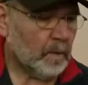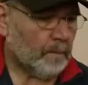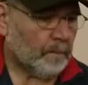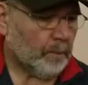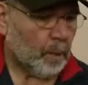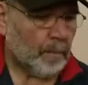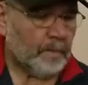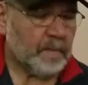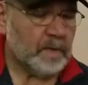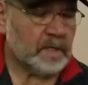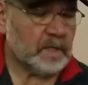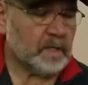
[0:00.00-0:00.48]

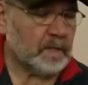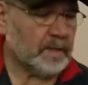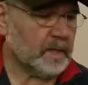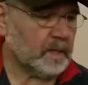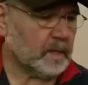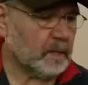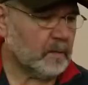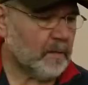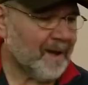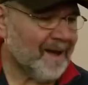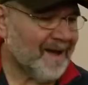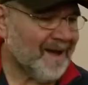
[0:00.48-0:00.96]
Put me in the
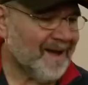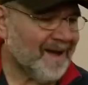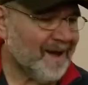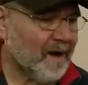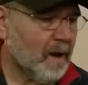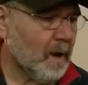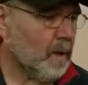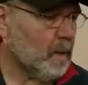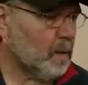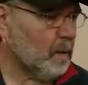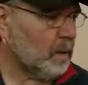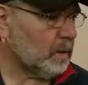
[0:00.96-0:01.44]

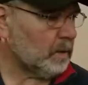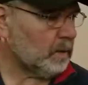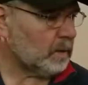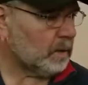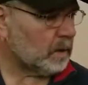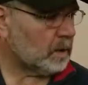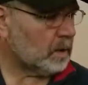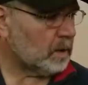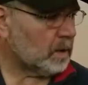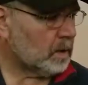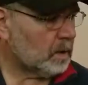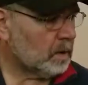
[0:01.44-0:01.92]
ground
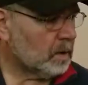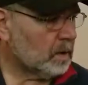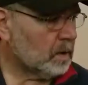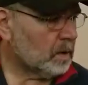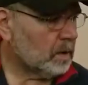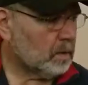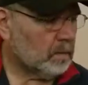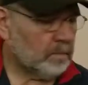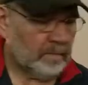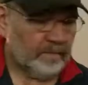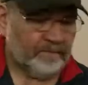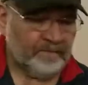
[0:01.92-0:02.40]

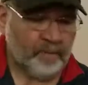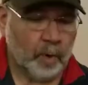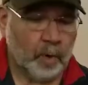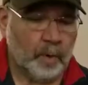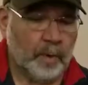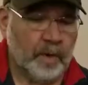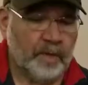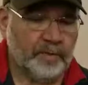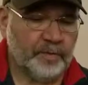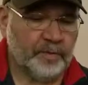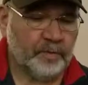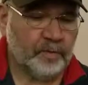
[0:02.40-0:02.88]
before
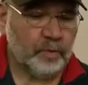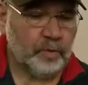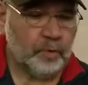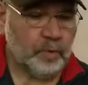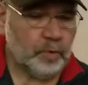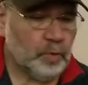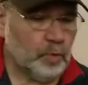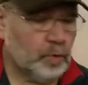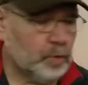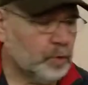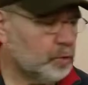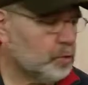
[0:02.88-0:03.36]
we're
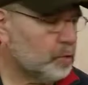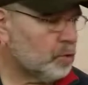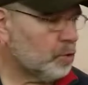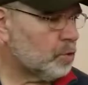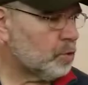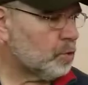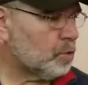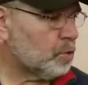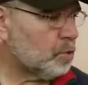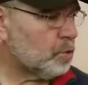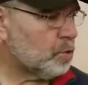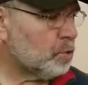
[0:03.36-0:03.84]
through.
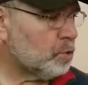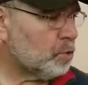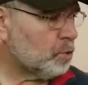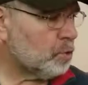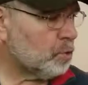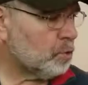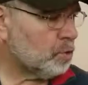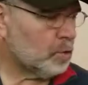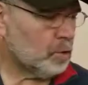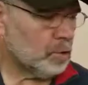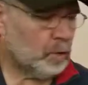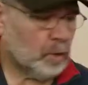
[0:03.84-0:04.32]

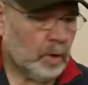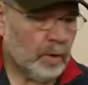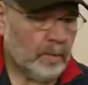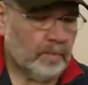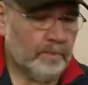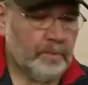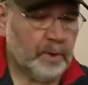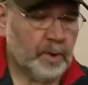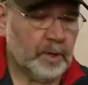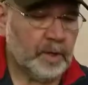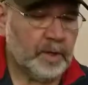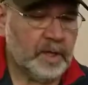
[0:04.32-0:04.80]

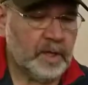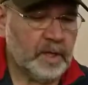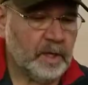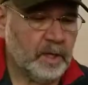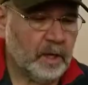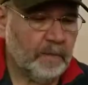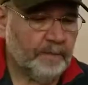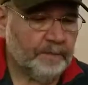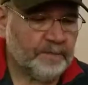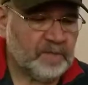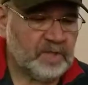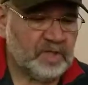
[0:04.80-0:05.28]
Running
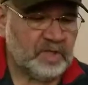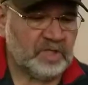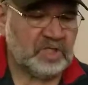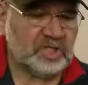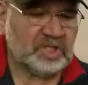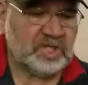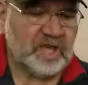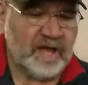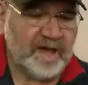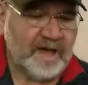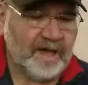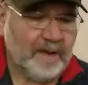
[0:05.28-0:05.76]
up this
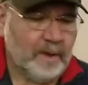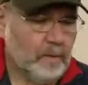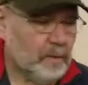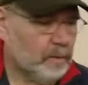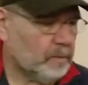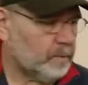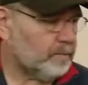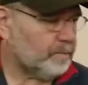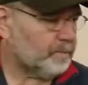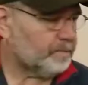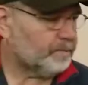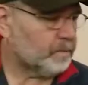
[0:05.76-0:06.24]

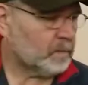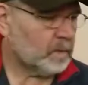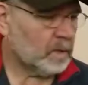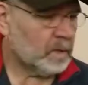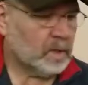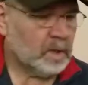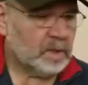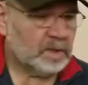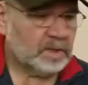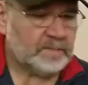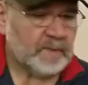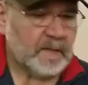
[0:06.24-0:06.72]
town,
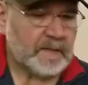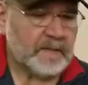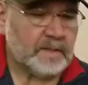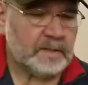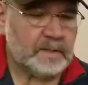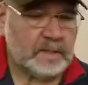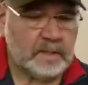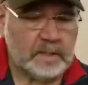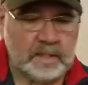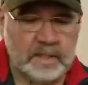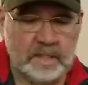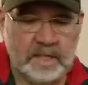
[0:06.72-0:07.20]

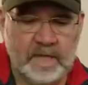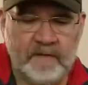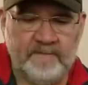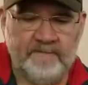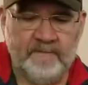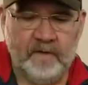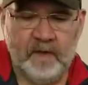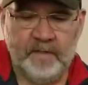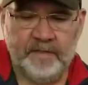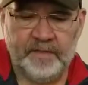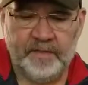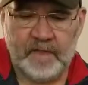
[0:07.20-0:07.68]
spending
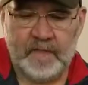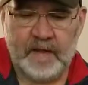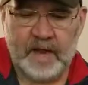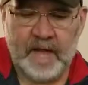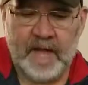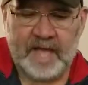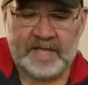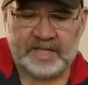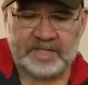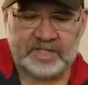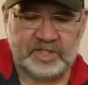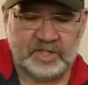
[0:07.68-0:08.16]
everything
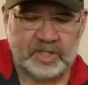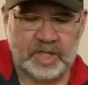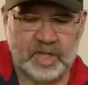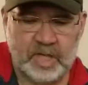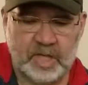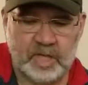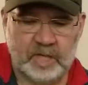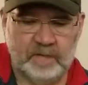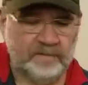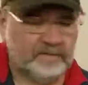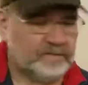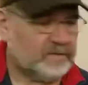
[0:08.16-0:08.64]
I
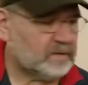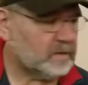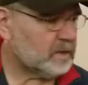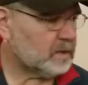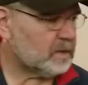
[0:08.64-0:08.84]
saved.